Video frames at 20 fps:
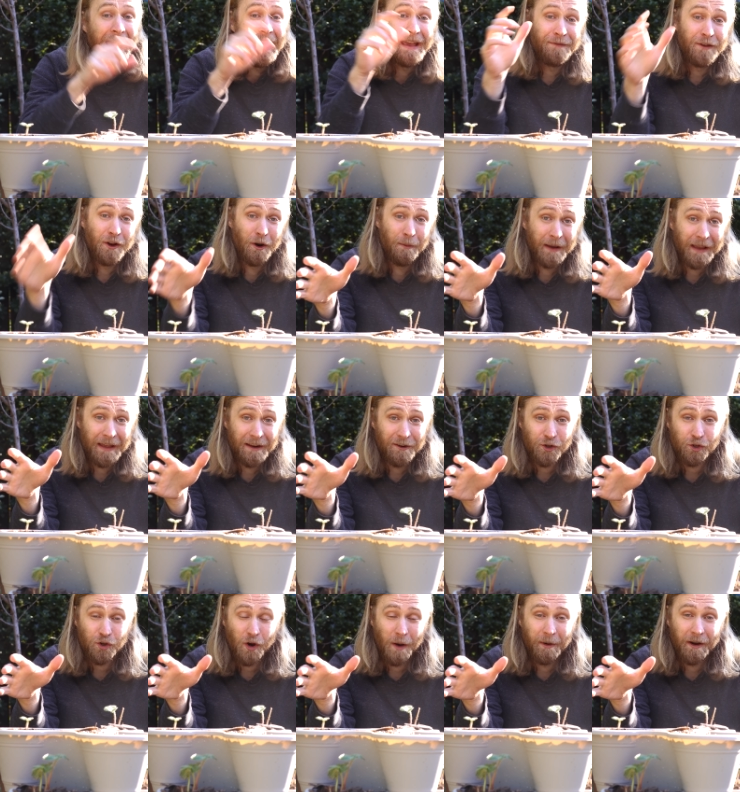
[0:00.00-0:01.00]
If you're a
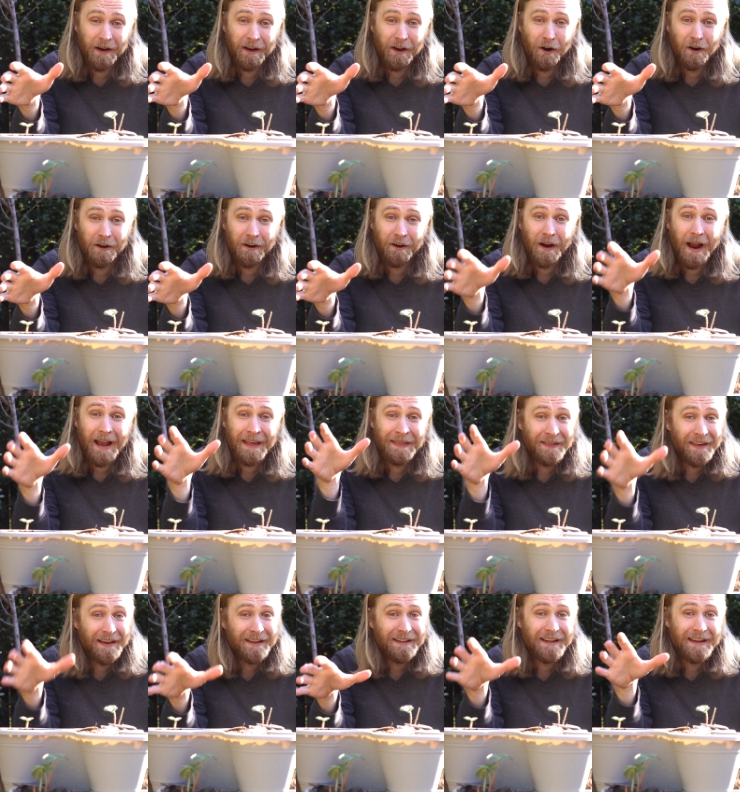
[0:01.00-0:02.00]
beginner strawberry gardener, I
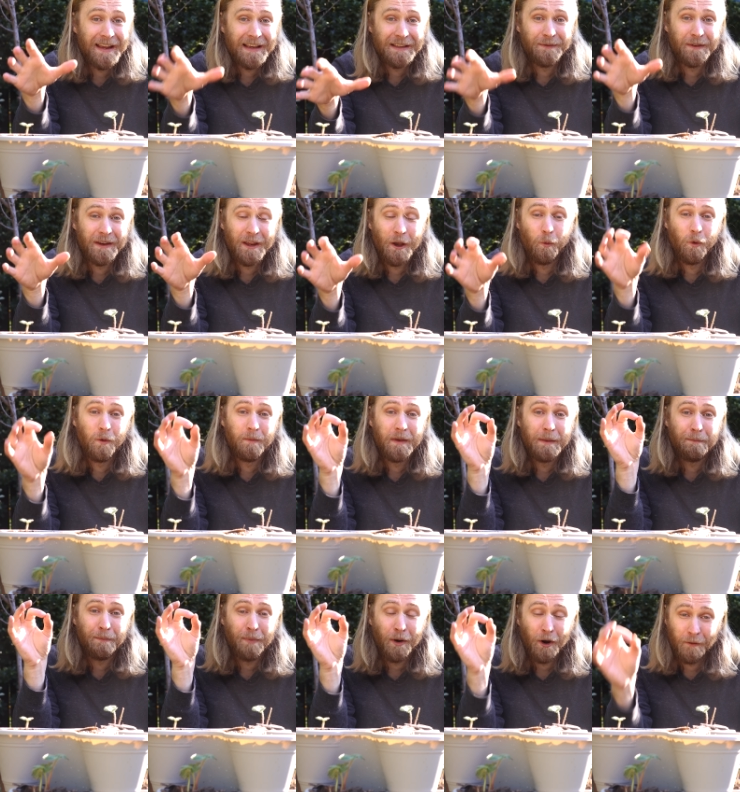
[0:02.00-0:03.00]
think today's video will
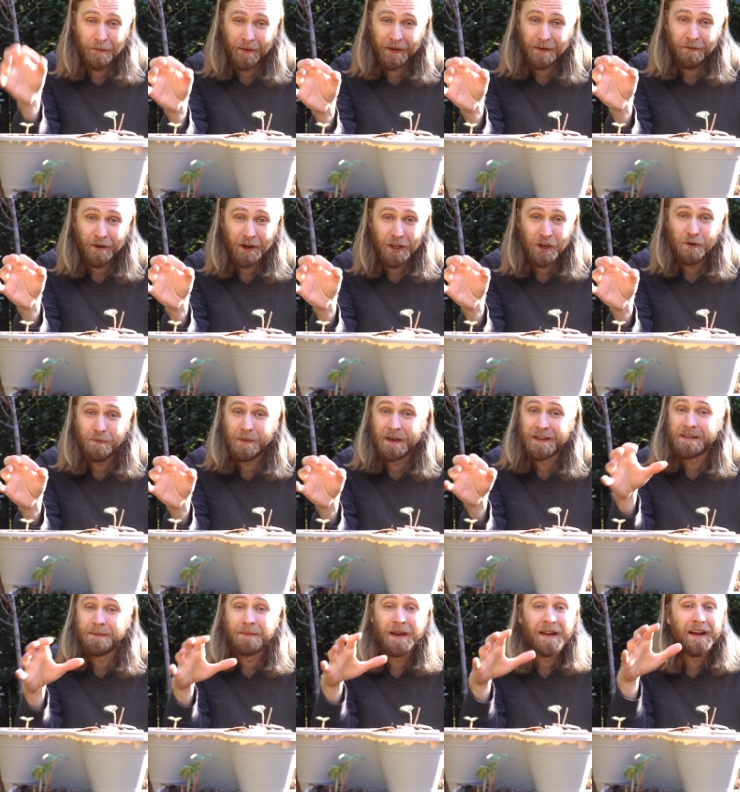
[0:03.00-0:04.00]
be perfect for you
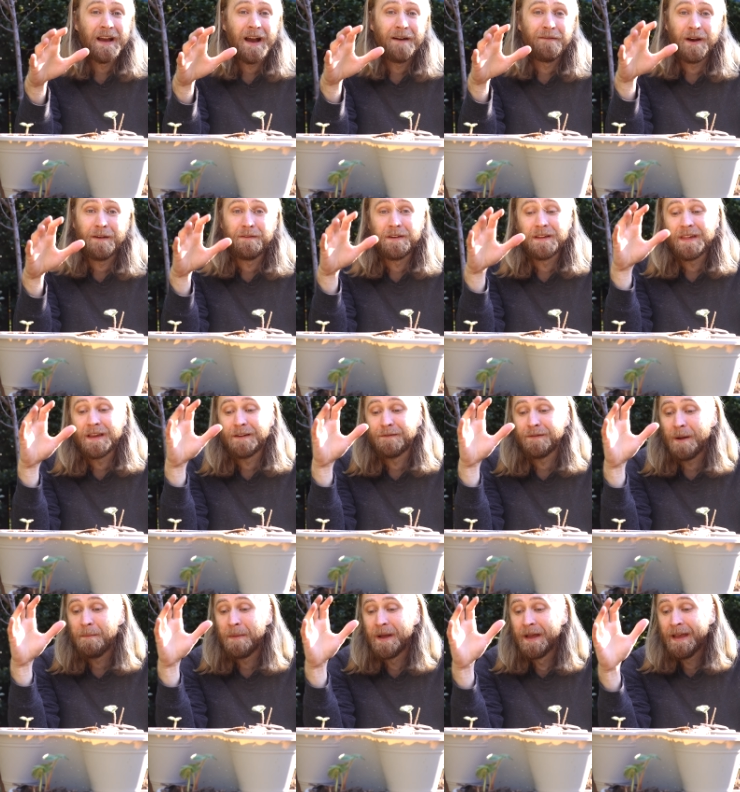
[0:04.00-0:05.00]
because I'm gonna cover everything
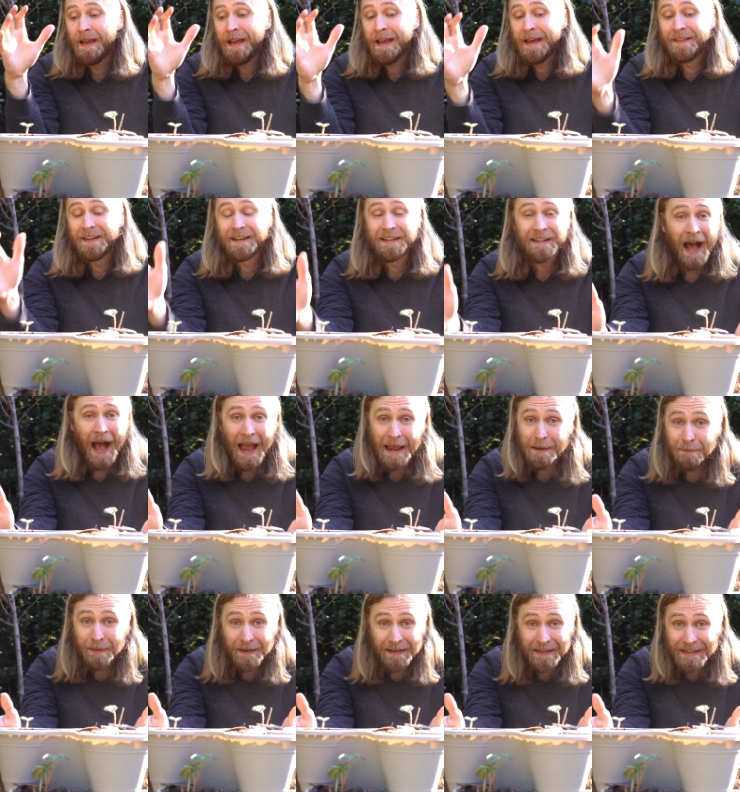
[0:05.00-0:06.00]
from the
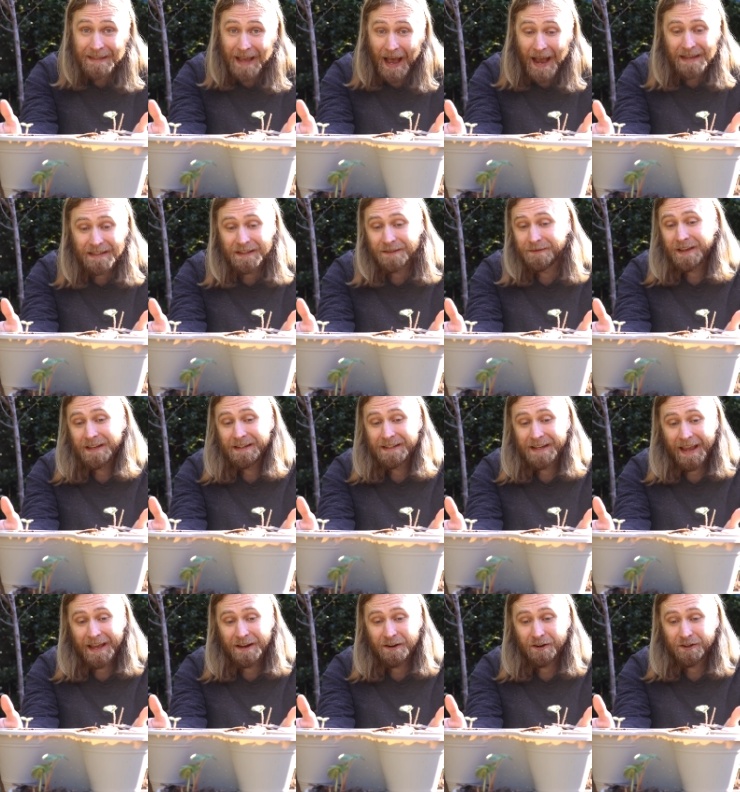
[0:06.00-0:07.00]
type and size of
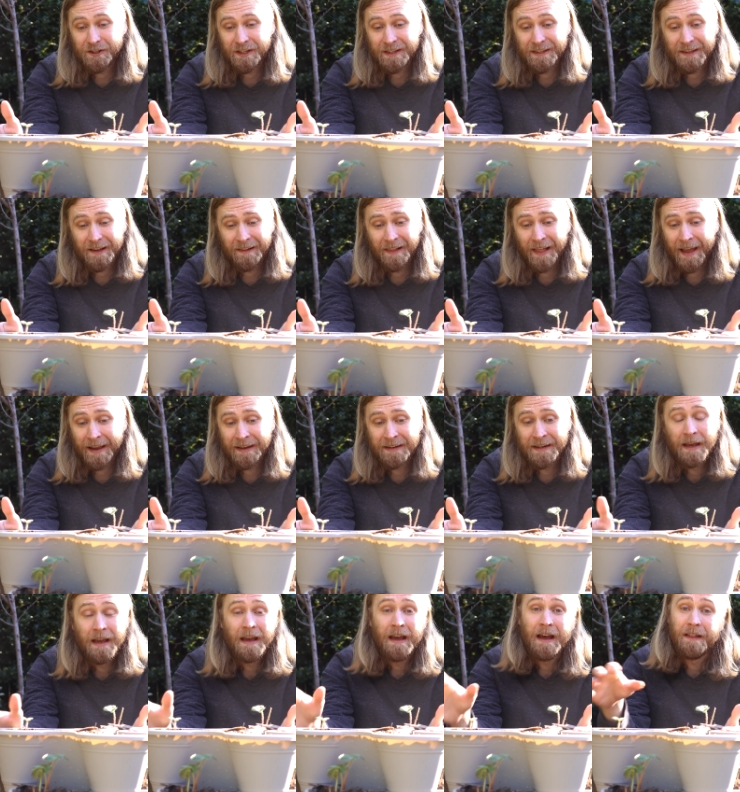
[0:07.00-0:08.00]
container to
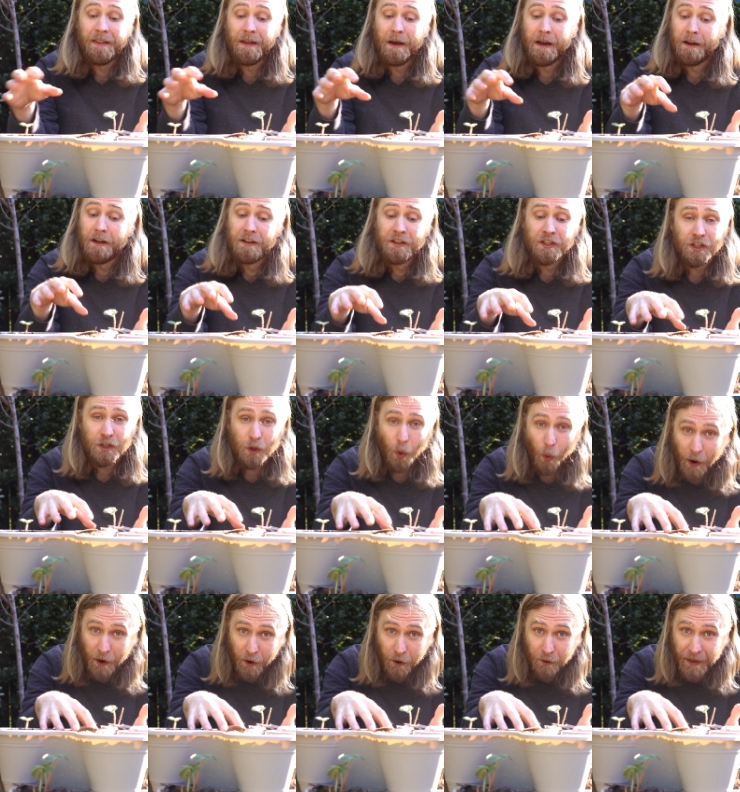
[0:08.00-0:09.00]
select, the
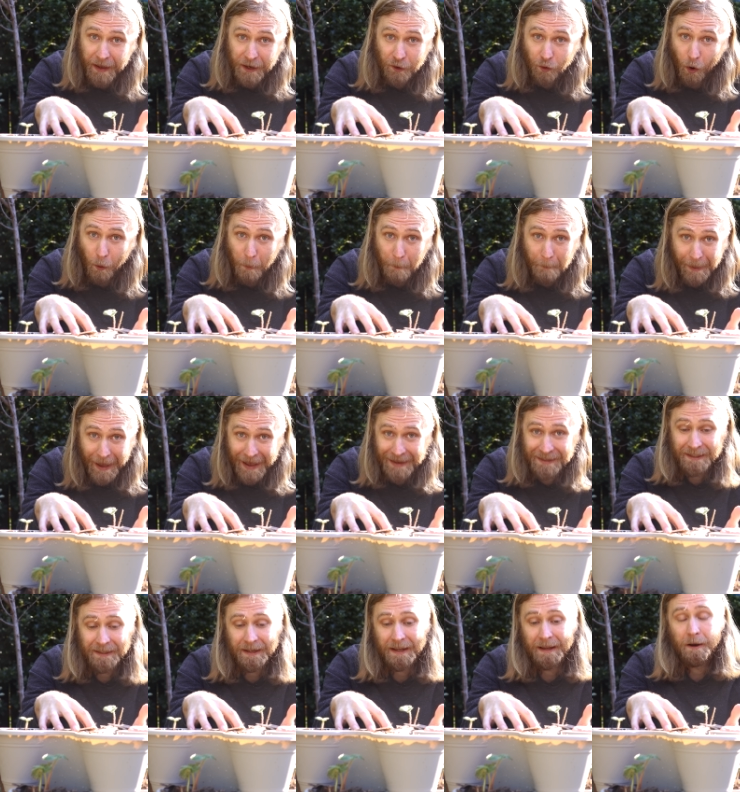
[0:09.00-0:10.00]
soil they grow
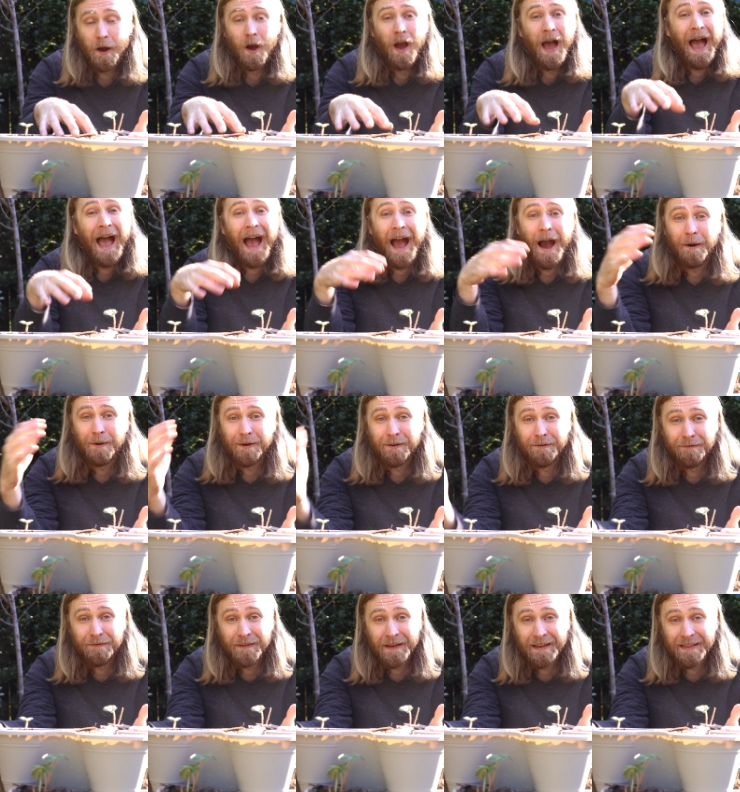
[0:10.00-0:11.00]
best in, how to
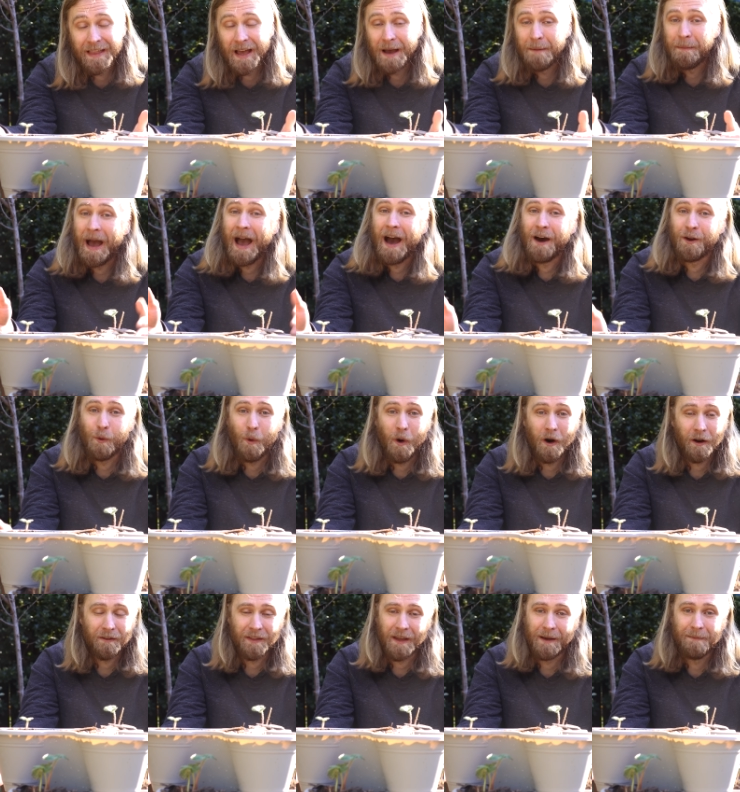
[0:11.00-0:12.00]
feed them, how to
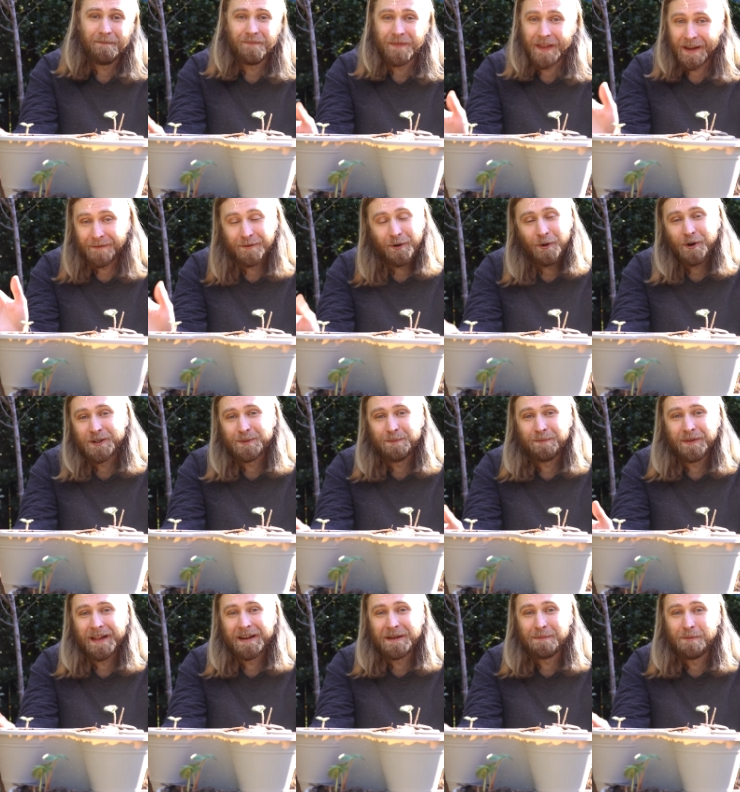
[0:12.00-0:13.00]
water them, and of course,
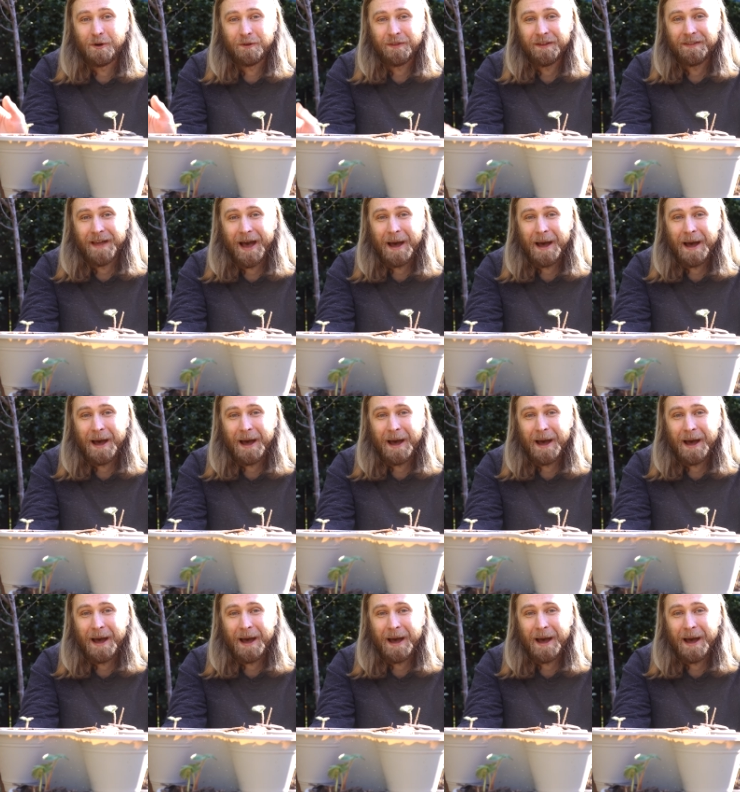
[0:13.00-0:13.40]
plenty more than